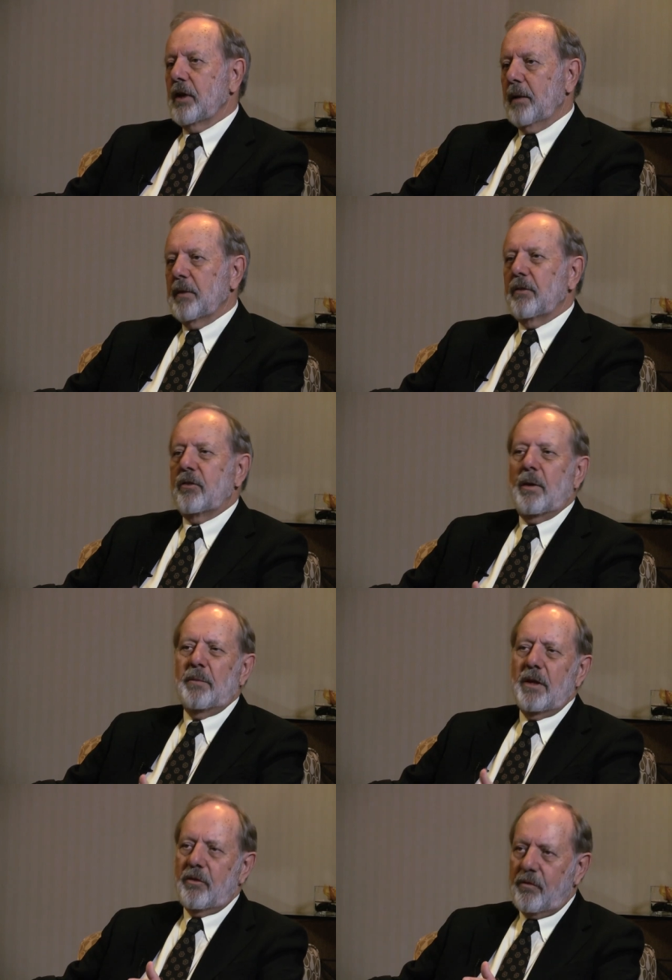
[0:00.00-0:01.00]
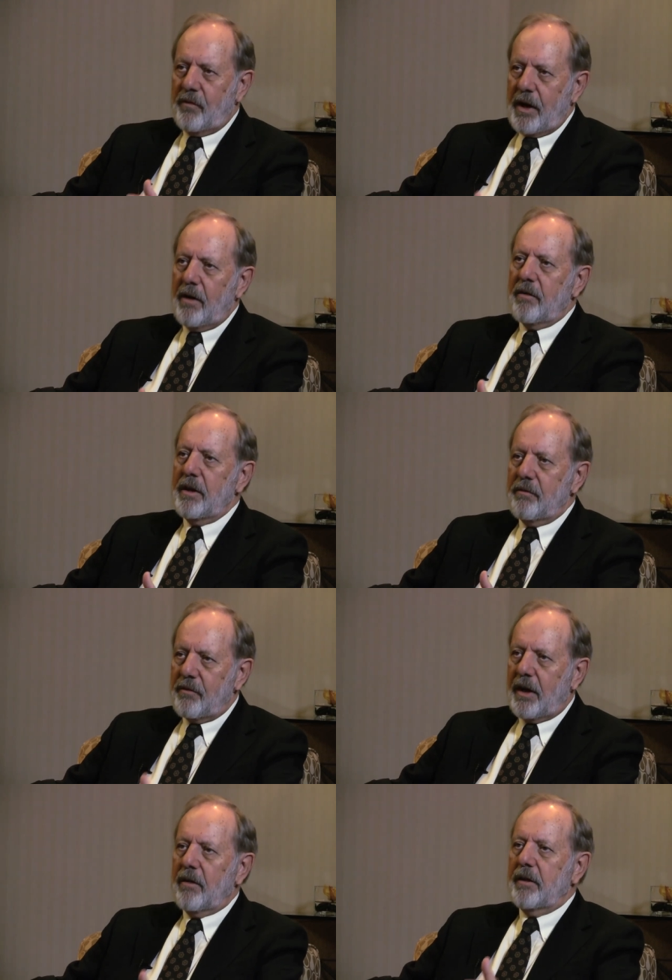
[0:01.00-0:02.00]
Namely, if something's very,
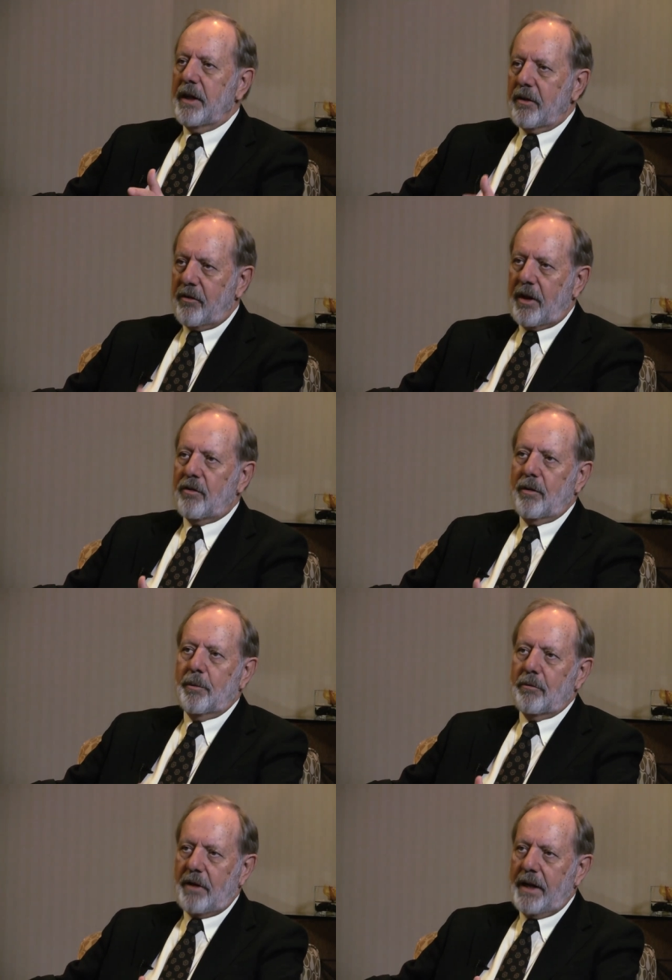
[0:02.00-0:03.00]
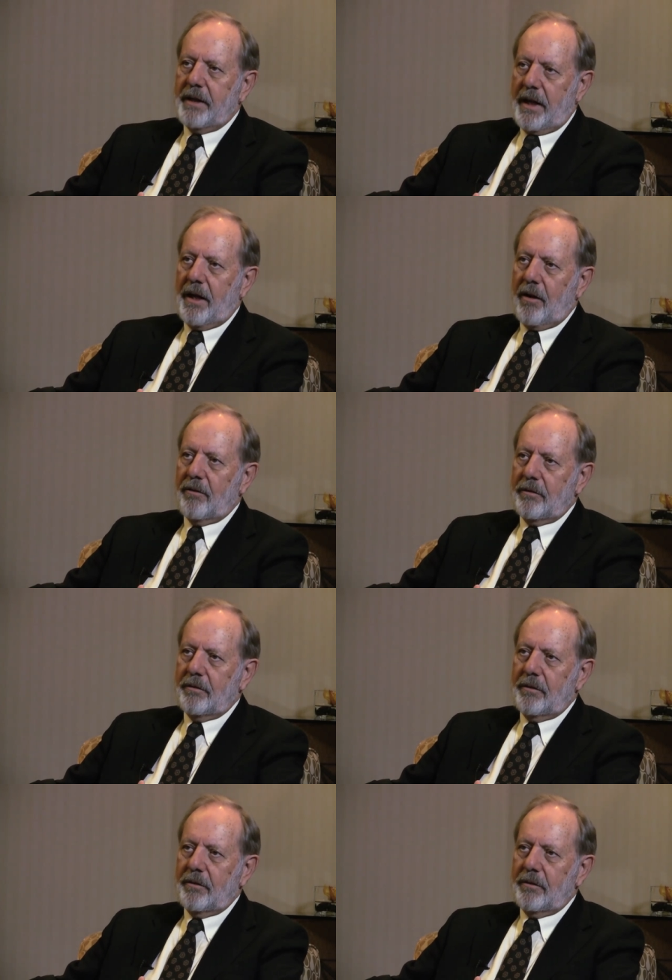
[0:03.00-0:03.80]
very accessible right now,